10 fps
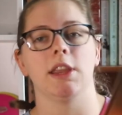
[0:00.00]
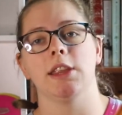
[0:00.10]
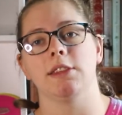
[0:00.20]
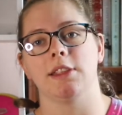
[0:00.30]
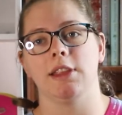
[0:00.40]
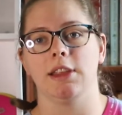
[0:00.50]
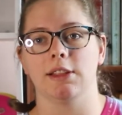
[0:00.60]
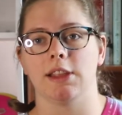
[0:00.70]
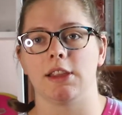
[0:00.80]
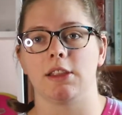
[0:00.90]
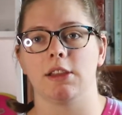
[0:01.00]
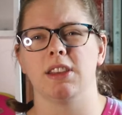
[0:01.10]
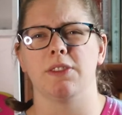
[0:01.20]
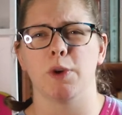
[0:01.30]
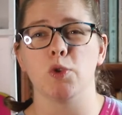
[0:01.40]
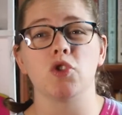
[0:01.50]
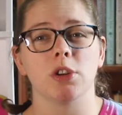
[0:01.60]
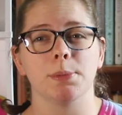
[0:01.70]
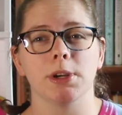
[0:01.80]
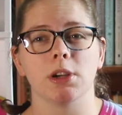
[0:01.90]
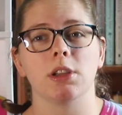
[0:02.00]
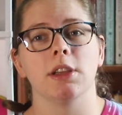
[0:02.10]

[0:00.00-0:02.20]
It is a devotional book,